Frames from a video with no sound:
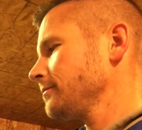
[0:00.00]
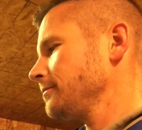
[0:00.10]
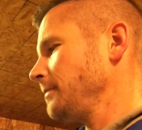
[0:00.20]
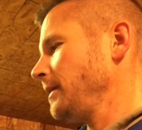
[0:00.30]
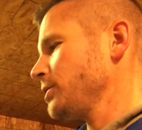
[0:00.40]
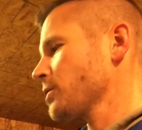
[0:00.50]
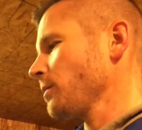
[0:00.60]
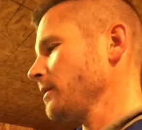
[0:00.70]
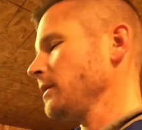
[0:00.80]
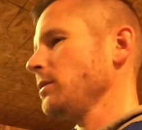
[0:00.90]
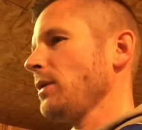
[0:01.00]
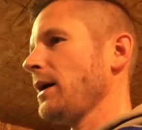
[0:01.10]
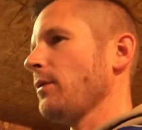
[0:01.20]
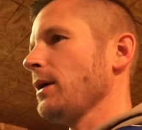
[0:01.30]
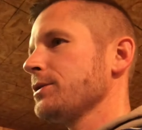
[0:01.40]
me showing you
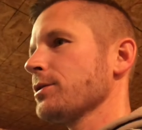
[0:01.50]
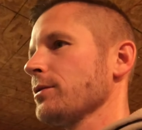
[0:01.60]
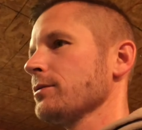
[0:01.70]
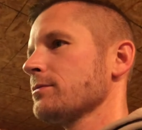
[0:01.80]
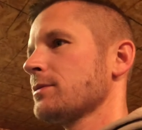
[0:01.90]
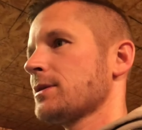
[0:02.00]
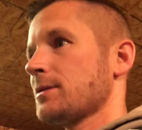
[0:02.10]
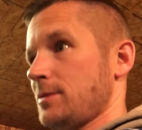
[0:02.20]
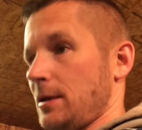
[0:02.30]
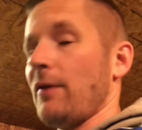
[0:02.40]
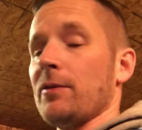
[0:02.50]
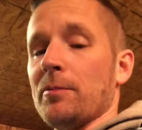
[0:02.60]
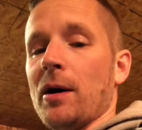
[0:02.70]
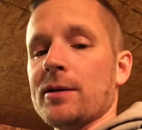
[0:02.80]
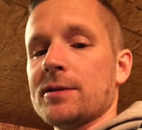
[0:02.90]
how I turned
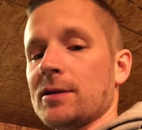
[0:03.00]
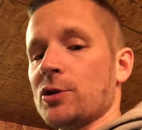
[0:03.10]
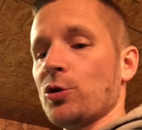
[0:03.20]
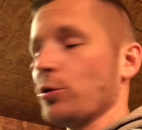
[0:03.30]
$7 into